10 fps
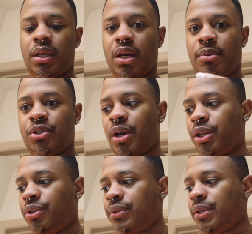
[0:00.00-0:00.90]
and I'm gonna try
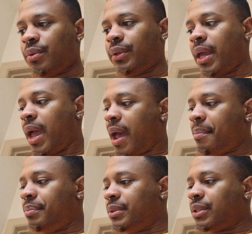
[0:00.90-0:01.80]
to use it on the
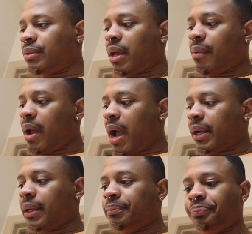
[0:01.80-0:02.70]
app so that way I
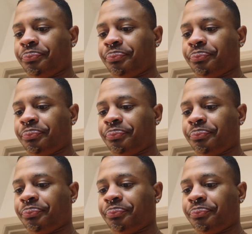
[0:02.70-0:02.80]
can